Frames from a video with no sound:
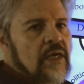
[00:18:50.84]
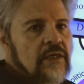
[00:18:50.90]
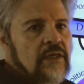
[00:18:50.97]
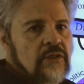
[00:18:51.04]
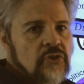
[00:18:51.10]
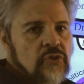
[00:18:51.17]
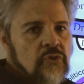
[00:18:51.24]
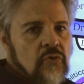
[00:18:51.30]
to
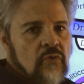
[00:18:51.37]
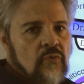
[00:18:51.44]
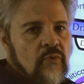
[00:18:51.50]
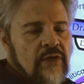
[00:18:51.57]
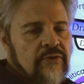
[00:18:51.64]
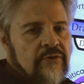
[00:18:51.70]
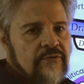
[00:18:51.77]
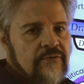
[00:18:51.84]
control
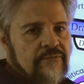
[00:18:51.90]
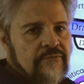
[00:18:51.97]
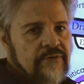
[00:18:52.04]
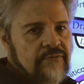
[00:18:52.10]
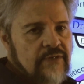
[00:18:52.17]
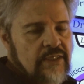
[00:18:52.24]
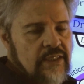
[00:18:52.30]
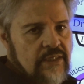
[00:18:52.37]
weather for
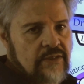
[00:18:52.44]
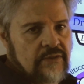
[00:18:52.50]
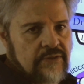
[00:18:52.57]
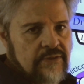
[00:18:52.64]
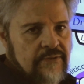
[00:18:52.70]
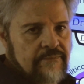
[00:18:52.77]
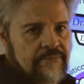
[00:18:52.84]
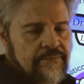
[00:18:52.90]
50
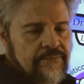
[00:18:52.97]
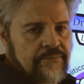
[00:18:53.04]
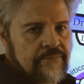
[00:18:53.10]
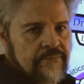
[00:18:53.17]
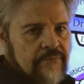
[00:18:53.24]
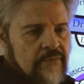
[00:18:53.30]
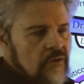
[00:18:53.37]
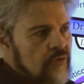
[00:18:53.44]
years.
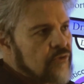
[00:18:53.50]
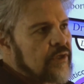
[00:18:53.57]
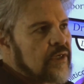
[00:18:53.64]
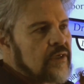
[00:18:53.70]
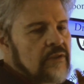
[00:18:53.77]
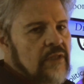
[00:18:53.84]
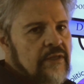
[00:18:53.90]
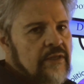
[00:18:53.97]
You think
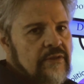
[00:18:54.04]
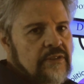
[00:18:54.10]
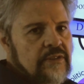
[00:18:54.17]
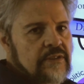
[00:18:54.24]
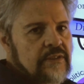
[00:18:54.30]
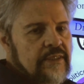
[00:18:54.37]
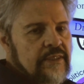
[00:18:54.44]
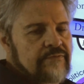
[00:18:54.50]
a lot of
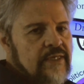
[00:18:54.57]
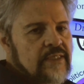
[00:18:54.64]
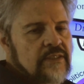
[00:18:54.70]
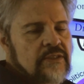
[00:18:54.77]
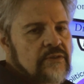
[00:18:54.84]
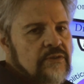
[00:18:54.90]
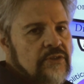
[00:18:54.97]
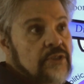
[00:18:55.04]
these
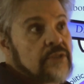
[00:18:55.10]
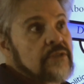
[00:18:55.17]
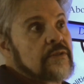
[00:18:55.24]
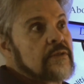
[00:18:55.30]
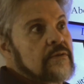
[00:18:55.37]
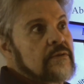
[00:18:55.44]
events are just,